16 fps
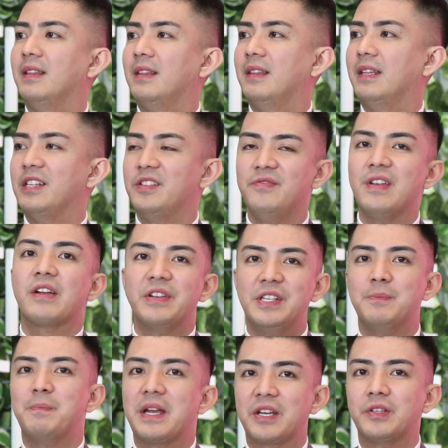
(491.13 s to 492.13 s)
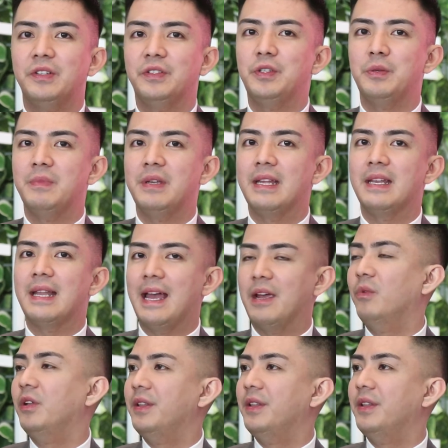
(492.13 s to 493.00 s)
that's very special to me, and I will